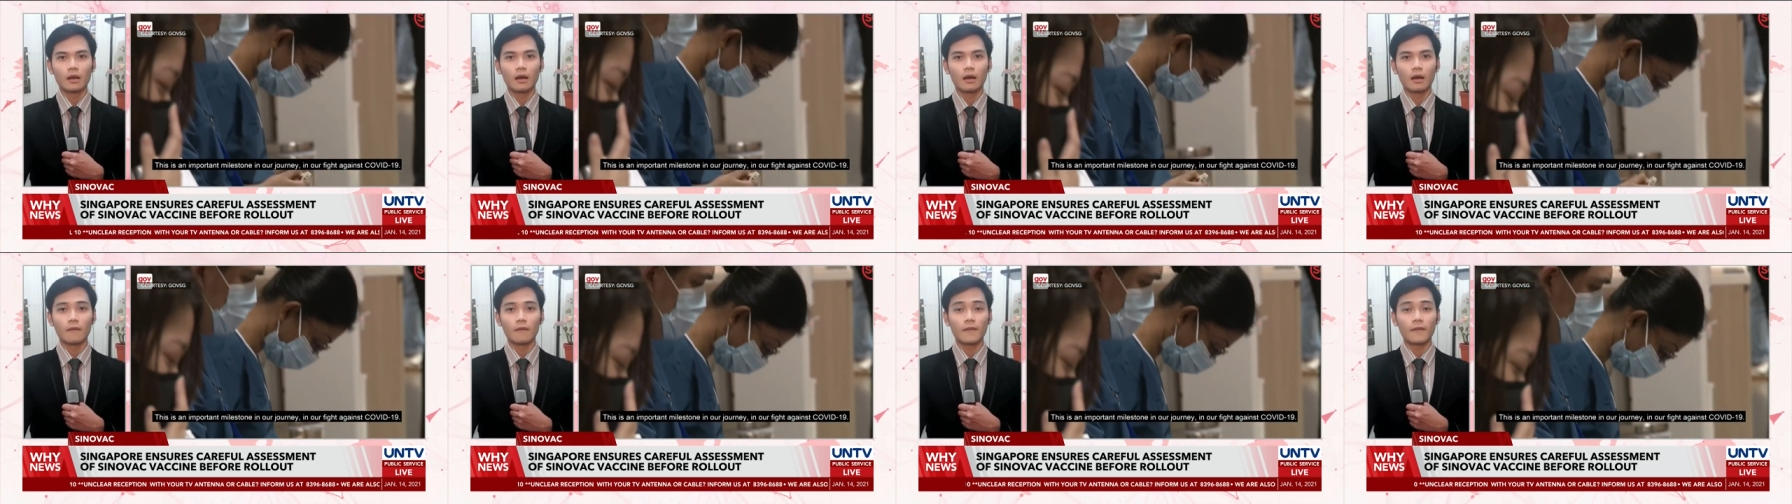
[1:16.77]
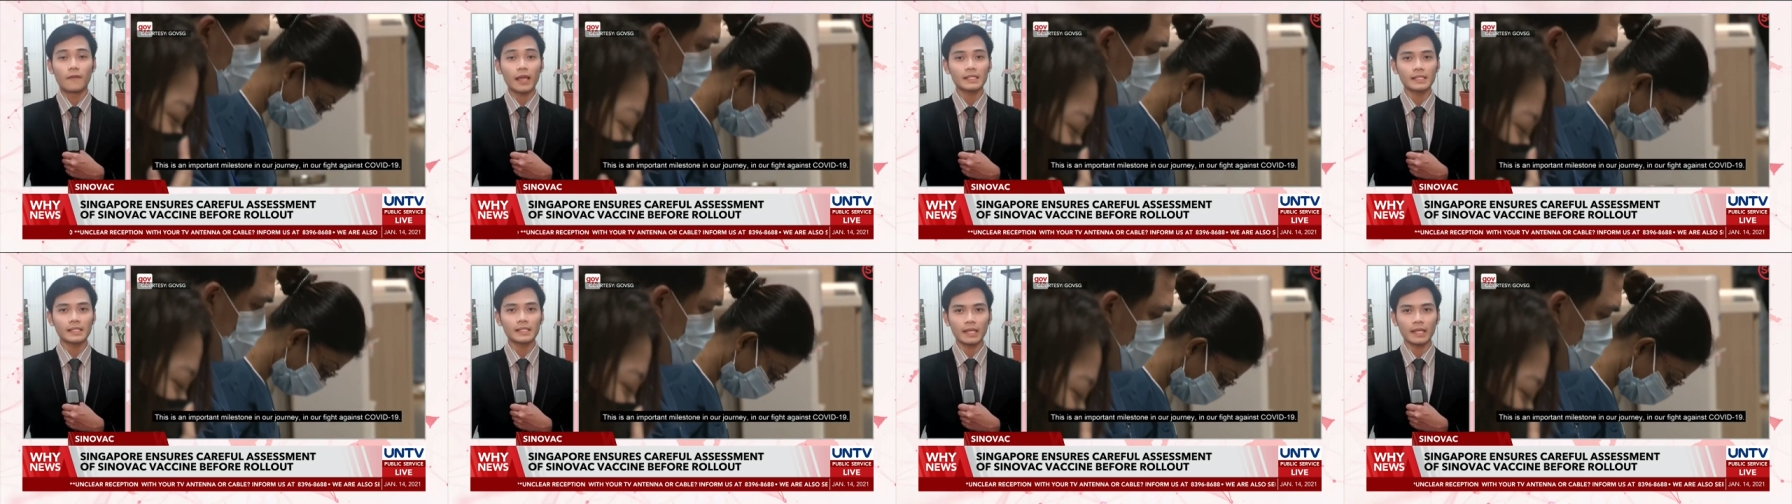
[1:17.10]
uh,
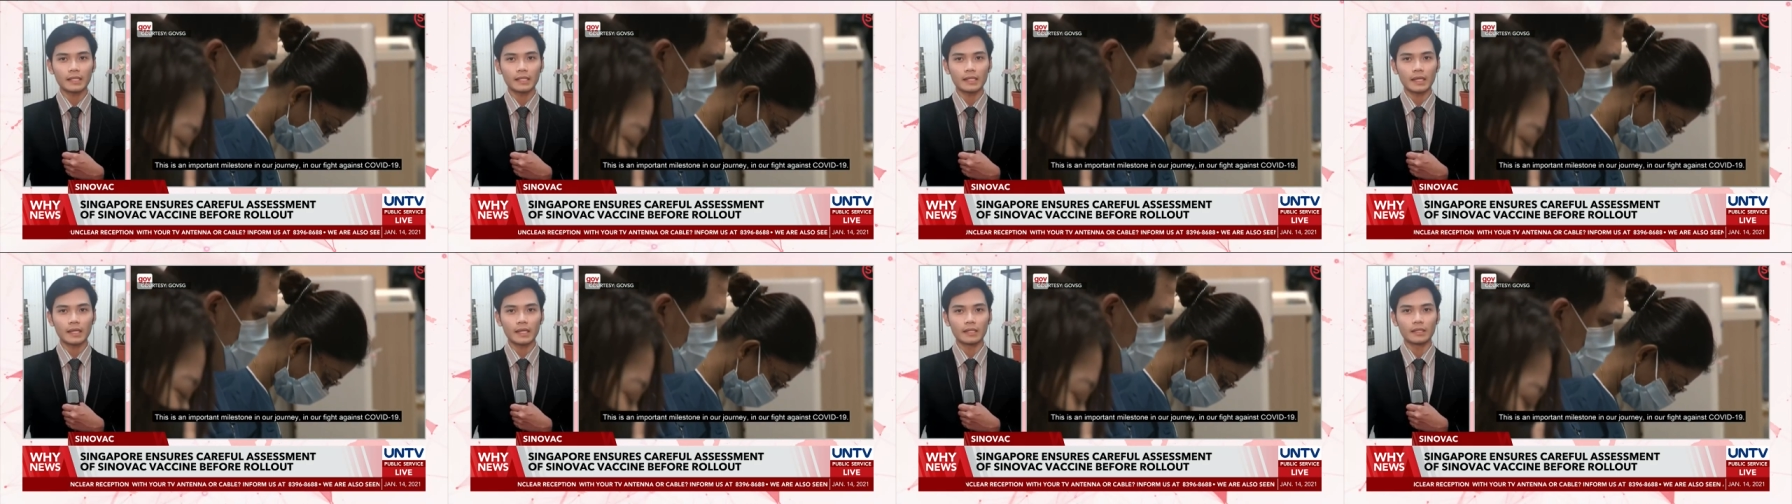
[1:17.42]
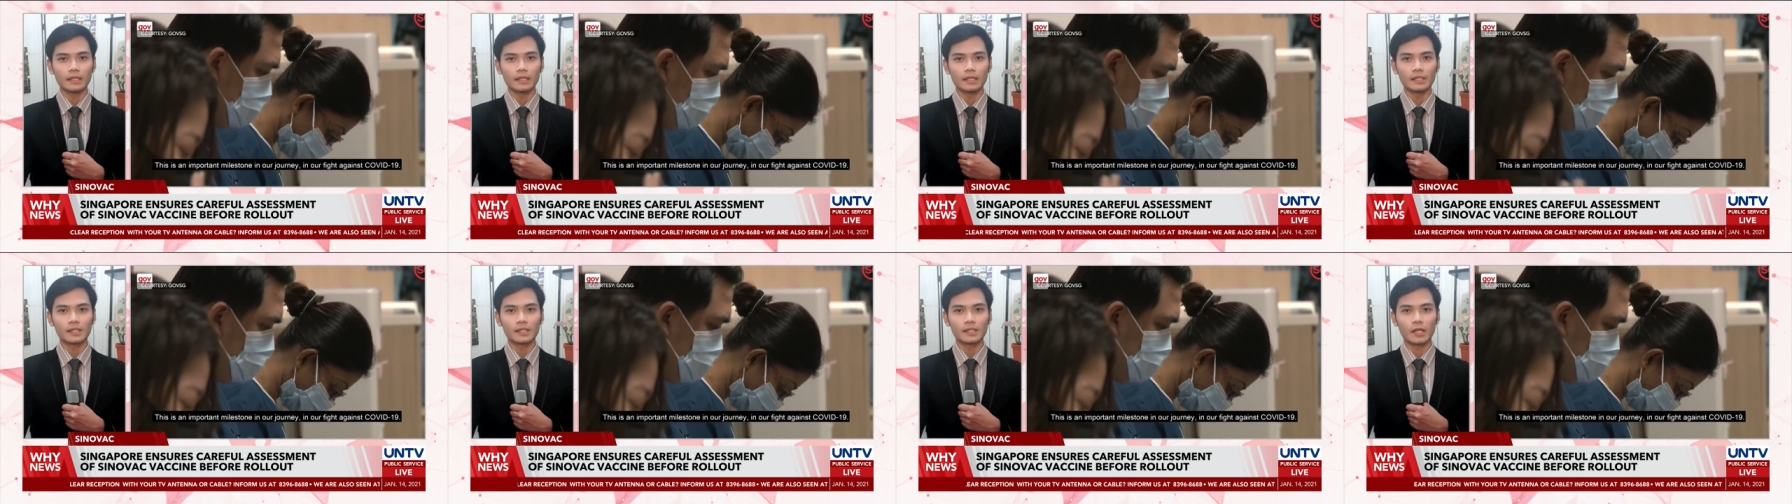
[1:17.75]

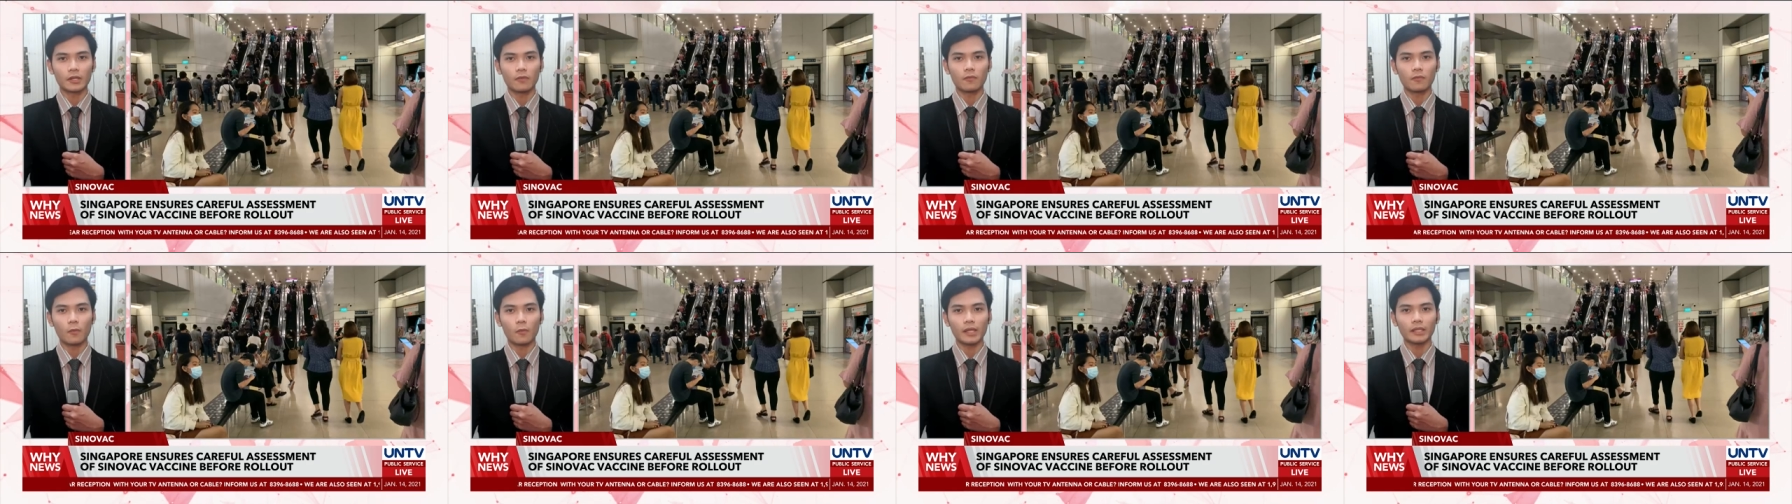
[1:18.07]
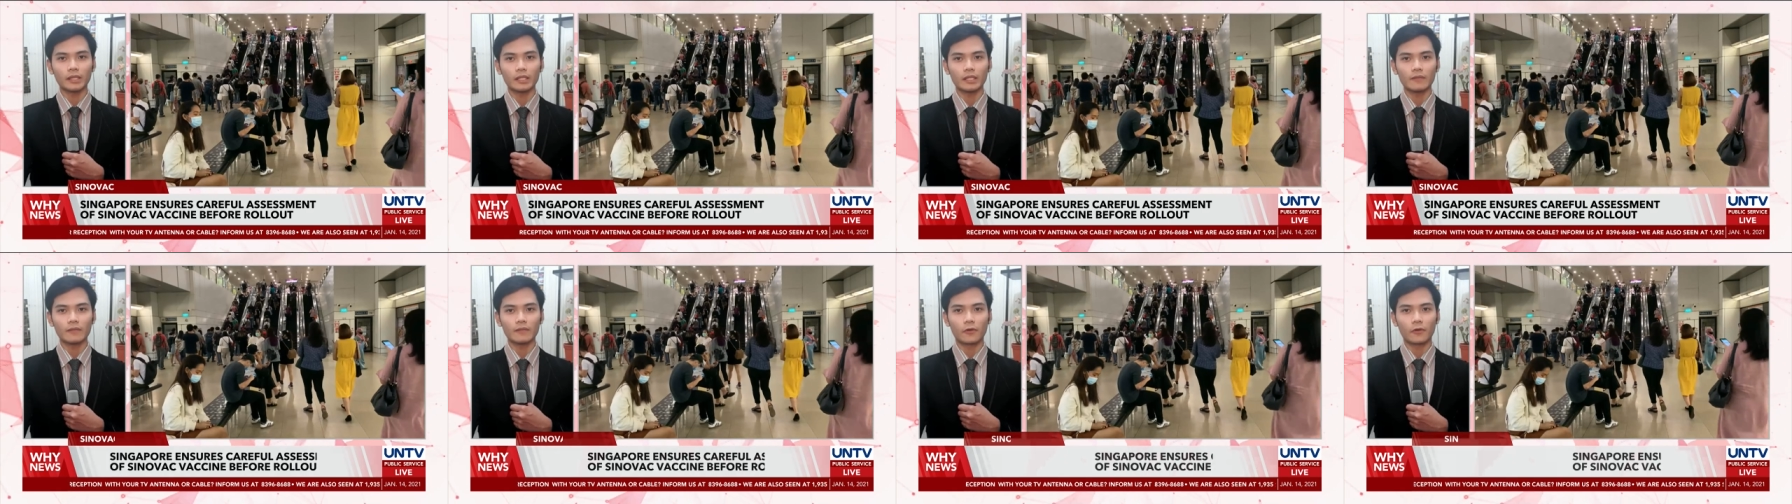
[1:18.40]
vaccinated instead of
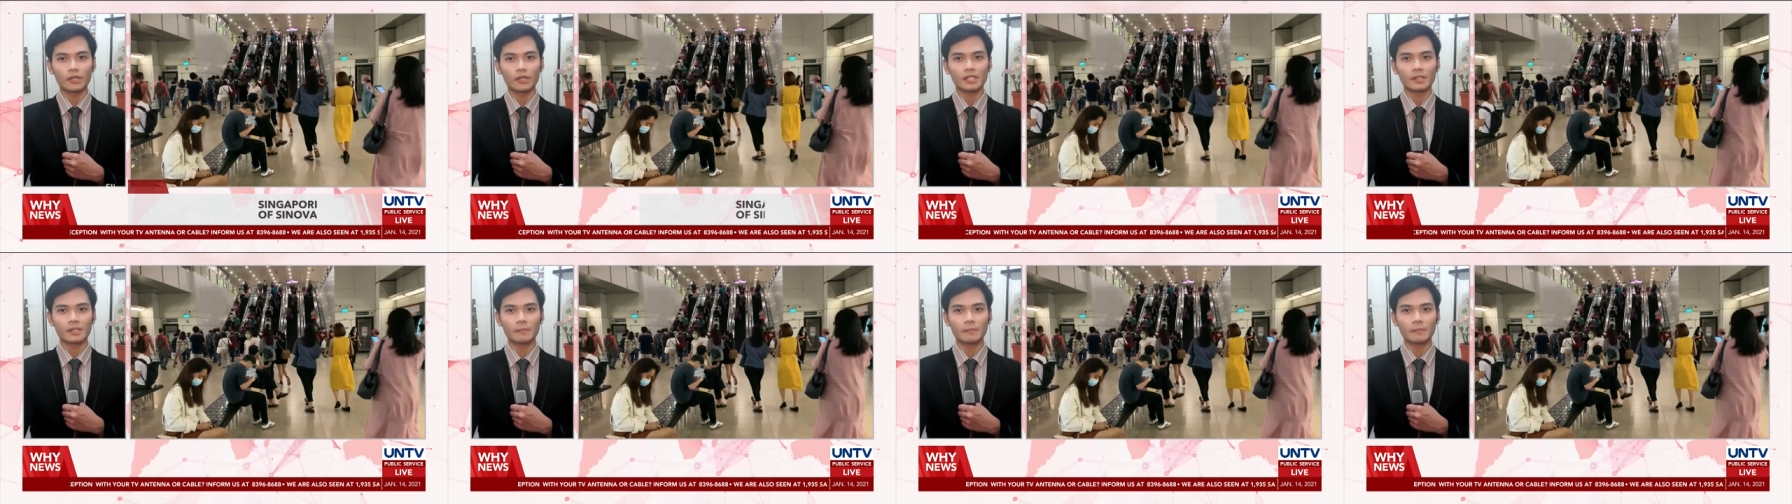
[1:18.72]
waiting for a